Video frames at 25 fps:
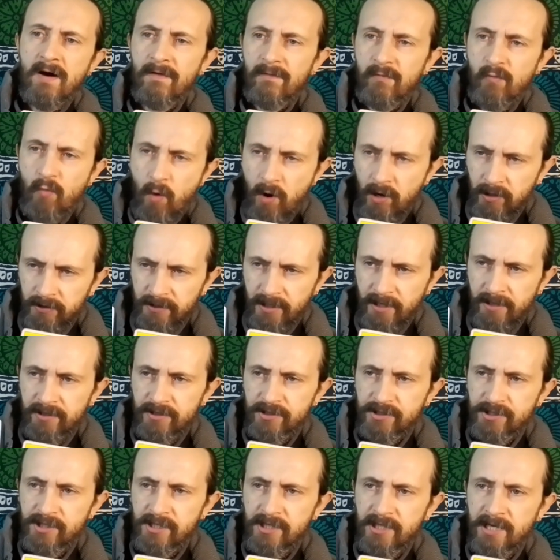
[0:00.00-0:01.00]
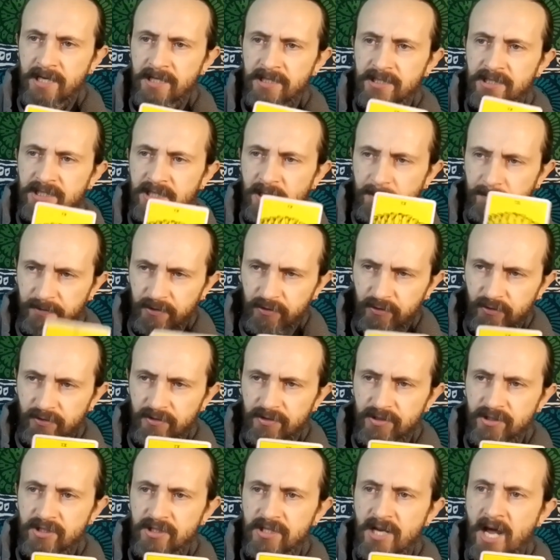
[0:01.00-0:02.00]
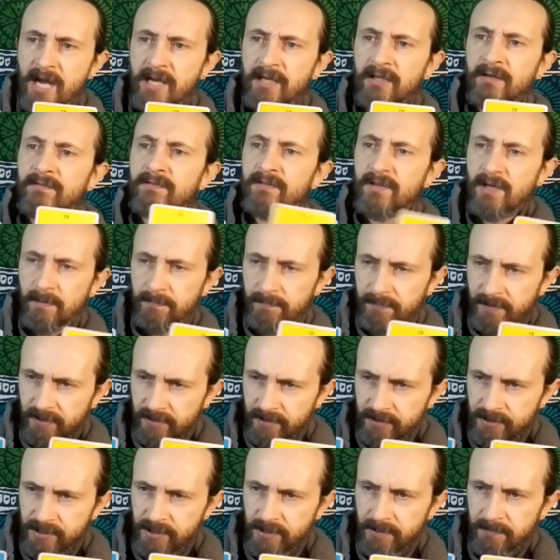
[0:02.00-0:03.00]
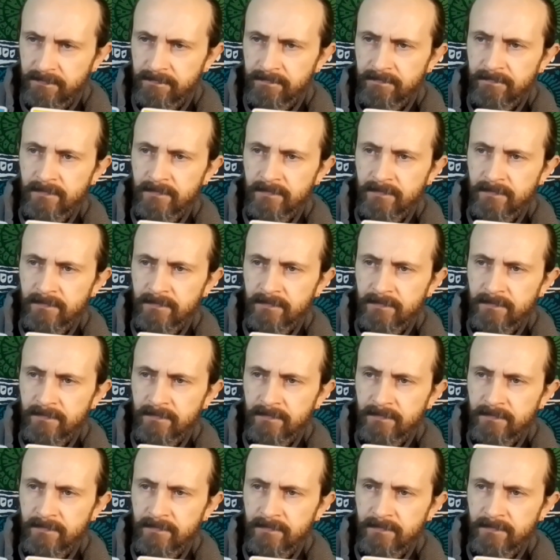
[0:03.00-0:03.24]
of Wand energy and step into this Nine of Cup energy.